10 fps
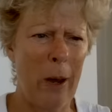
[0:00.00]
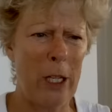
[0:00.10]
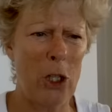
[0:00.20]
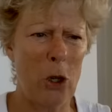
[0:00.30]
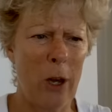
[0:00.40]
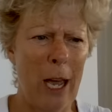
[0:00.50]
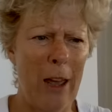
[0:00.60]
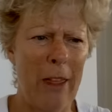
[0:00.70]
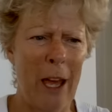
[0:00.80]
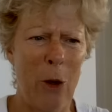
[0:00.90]
Not sure
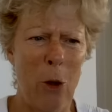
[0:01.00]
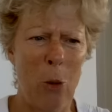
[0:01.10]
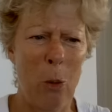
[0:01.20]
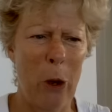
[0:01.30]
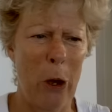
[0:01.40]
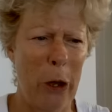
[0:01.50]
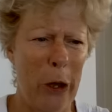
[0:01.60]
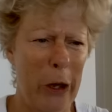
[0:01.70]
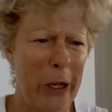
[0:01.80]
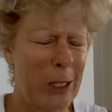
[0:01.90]
how that all
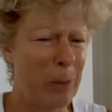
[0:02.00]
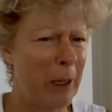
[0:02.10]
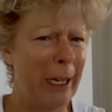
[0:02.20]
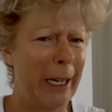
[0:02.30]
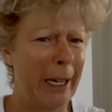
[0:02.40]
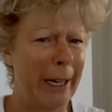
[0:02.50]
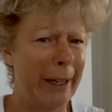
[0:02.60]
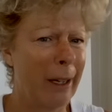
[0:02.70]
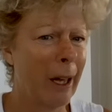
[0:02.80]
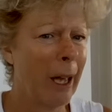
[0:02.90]
works, but
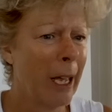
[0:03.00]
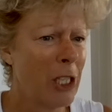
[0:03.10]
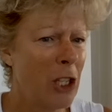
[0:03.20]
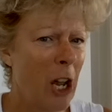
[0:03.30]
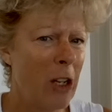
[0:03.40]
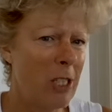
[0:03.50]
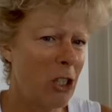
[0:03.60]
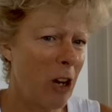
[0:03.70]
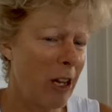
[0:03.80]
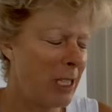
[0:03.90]
anyhow,
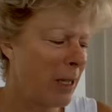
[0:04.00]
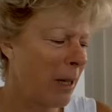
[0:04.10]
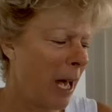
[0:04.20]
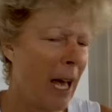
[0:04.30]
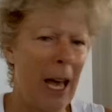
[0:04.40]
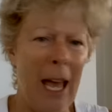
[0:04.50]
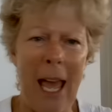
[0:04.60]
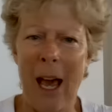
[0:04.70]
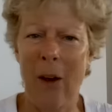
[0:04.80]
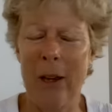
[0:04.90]
shows
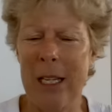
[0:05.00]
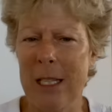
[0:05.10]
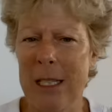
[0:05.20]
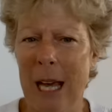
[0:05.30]
how